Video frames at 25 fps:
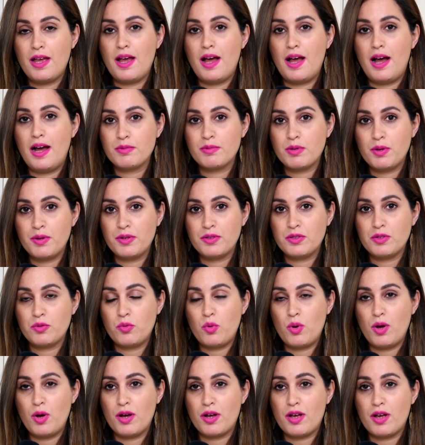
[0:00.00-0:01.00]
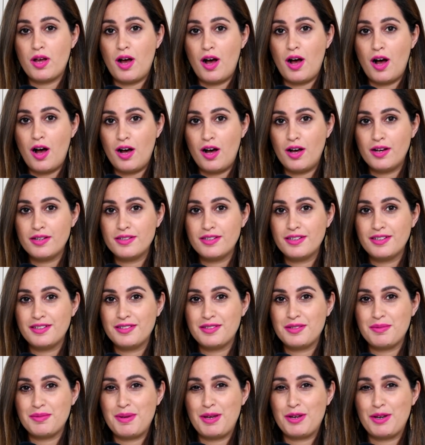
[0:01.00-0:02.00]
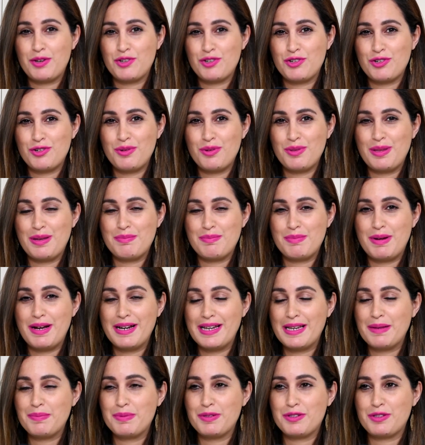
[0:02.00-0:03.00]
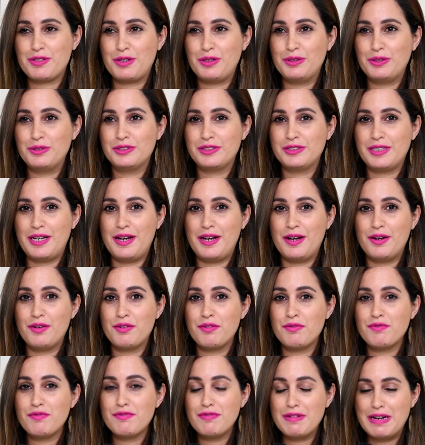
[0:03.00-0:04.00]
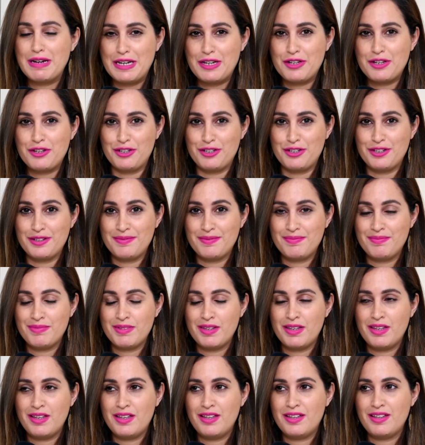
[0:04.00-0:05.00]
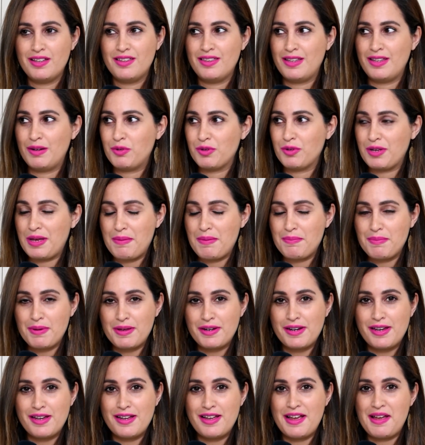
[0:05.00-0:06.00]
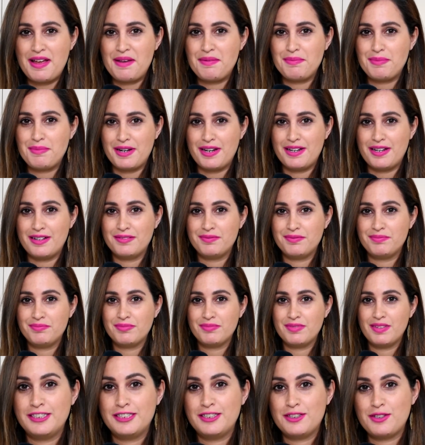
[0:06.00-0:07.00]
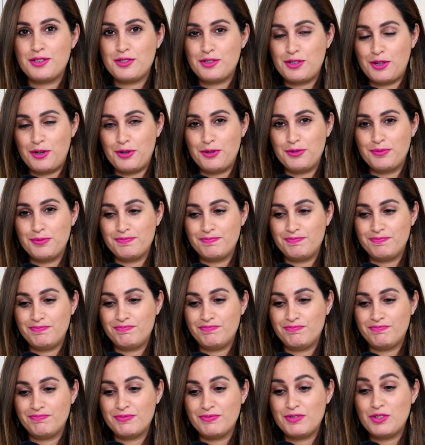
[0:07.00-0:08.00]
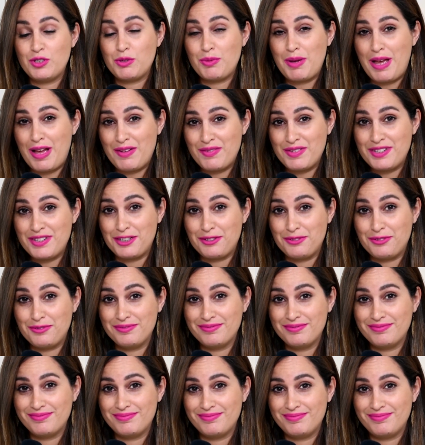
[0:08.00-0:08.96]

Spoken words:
I'm going to work hard to make sure that my episodes are really good, that will get better and better. So, do we have a deal?